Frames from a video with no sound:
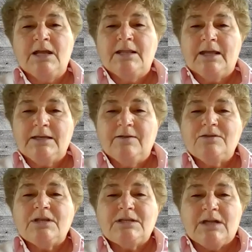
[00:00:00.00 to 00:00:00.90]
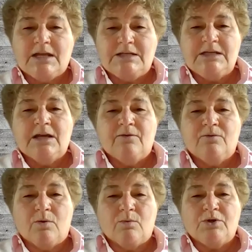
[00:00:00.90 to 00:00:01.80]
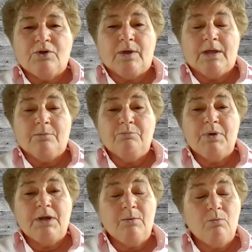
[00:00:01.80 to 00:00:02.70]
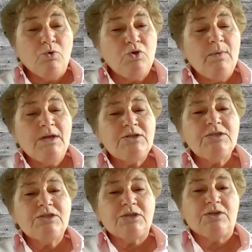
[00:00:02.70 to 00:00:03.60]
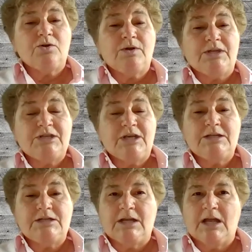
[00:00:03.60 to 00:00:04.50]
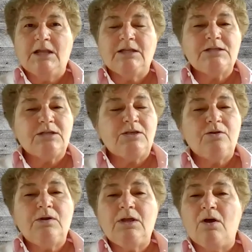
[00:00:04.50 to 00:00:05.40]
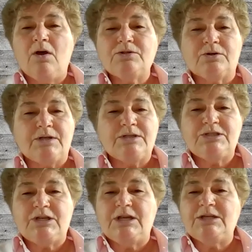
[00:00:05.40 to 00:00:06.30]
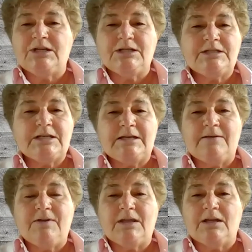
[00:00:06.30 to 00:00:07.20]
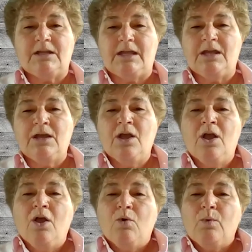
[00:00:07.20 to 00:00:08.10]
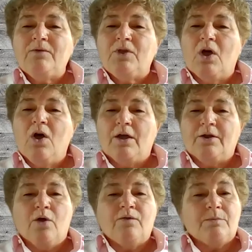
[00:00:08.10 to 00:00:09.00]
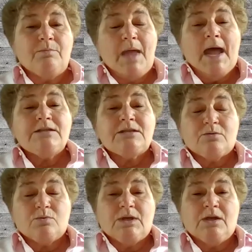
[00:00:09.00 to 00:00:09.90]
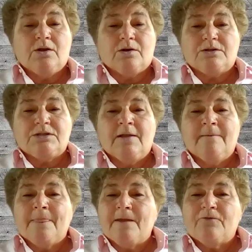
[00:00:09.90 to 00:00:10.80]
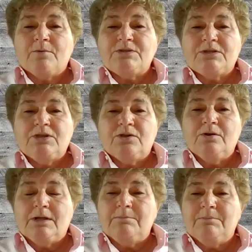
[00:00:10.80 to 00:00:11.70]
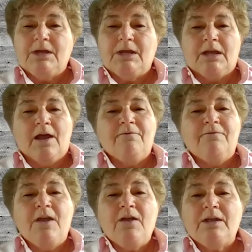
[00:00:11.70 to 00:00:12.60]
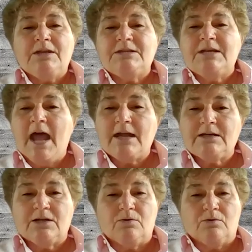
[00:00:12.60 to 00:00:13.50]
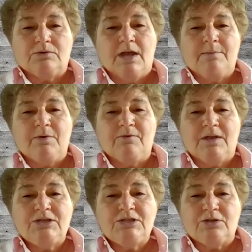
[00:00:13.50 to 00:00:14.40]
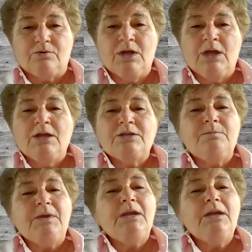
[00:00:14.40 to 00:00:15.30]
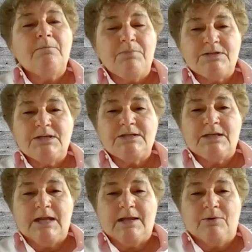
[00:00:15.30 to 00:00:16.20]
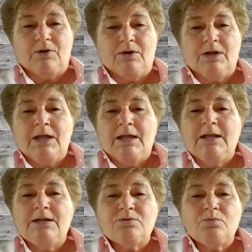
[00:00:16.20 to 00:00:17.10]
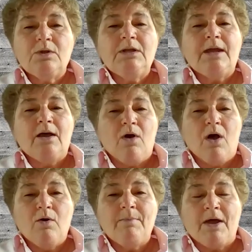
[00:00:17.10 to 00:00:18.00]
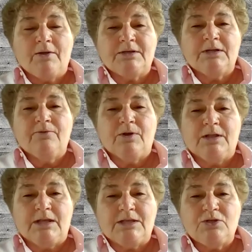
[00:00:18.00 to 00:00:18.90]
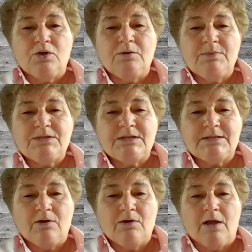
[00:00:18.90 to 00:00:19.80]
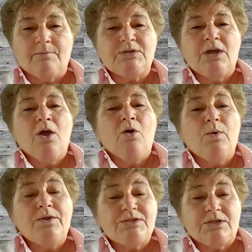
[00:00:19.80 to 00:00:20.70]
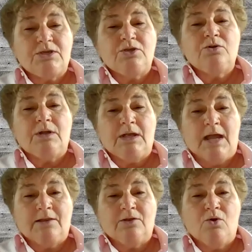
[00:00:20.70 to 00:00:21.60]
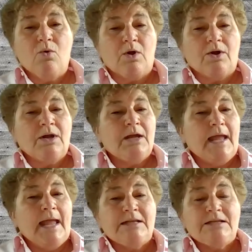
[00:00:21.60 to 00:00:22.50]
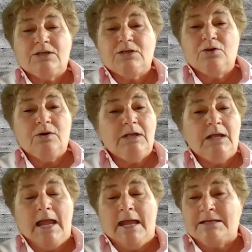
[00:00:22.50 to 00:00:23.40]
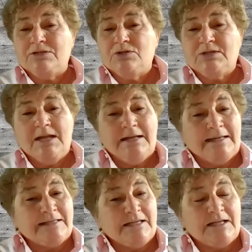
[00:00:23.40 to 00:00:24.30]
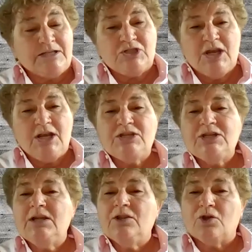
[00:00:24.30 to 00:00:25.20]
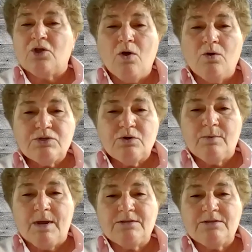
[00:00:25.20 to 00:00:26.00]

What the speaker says: that gives us an idea of what we're doing. But you mentioned security changing, and the security culture is changing significantly. We've gone over the past 3 years from security being a very technical type of issue to being a business enabler. It is really now all about delivering these good business outcomes with security at the core. And security, as you said, it's changing. The culture around